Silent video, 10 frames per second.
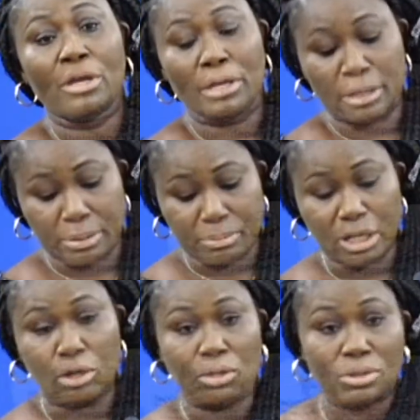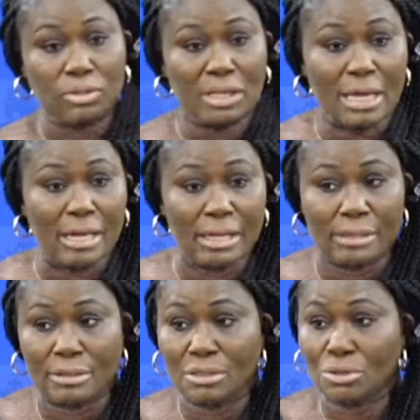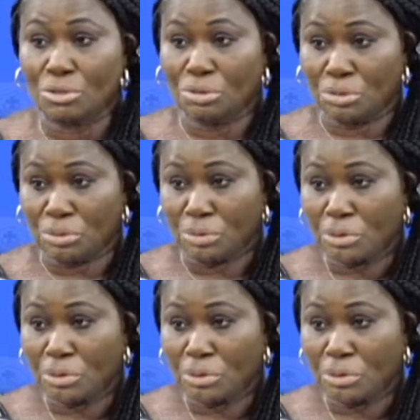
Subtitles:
a lot on their hands to do.